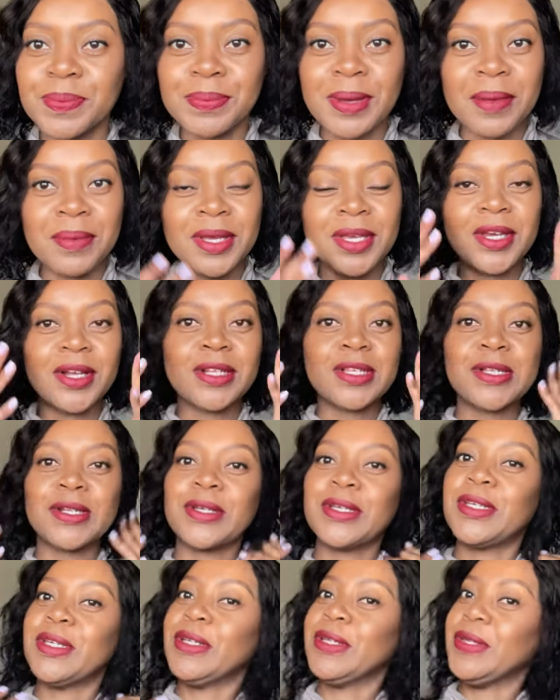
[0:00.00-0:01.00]
Baby girl's
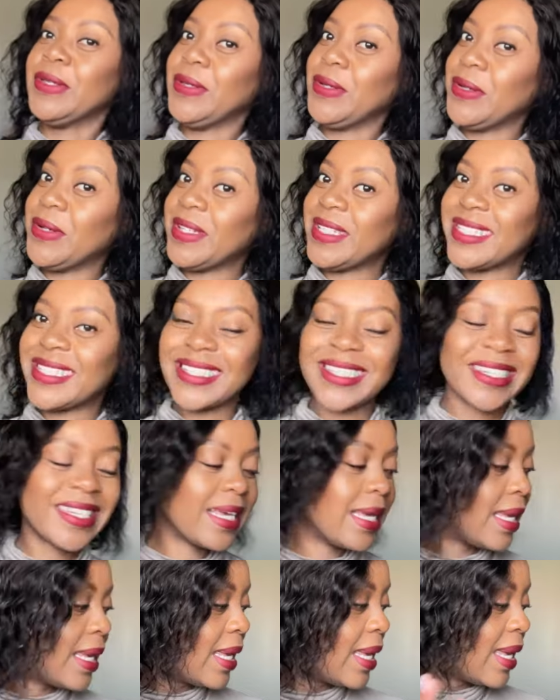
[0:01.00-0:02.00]
looking cute.
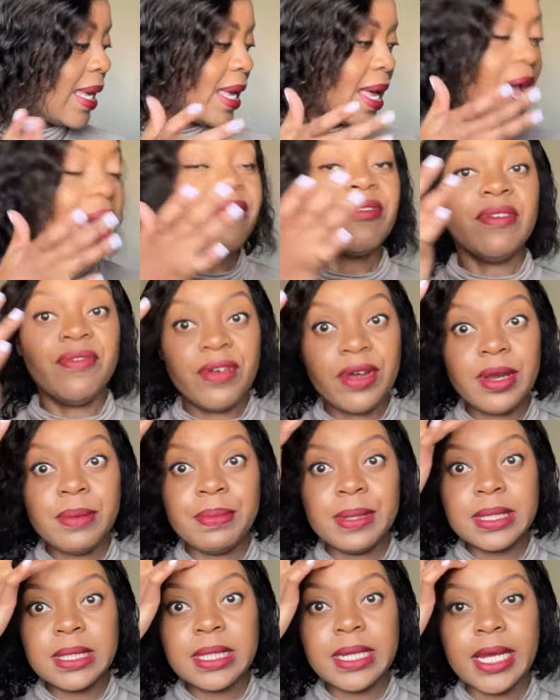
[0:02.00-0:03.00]
I have a very
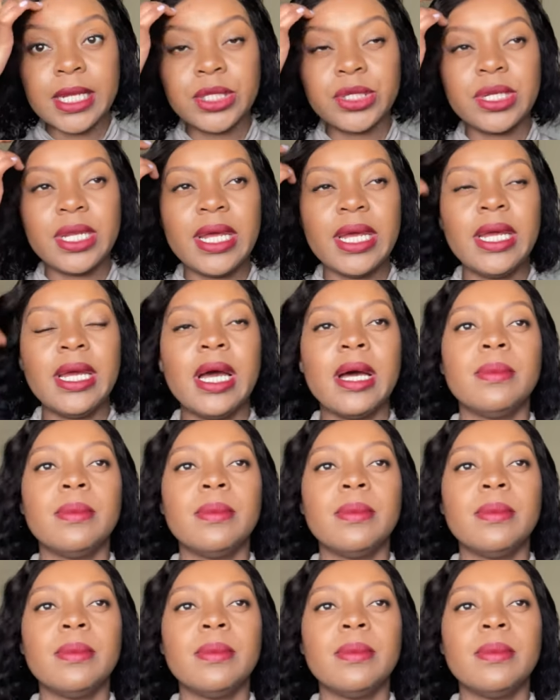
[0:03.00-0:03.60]
busy day today.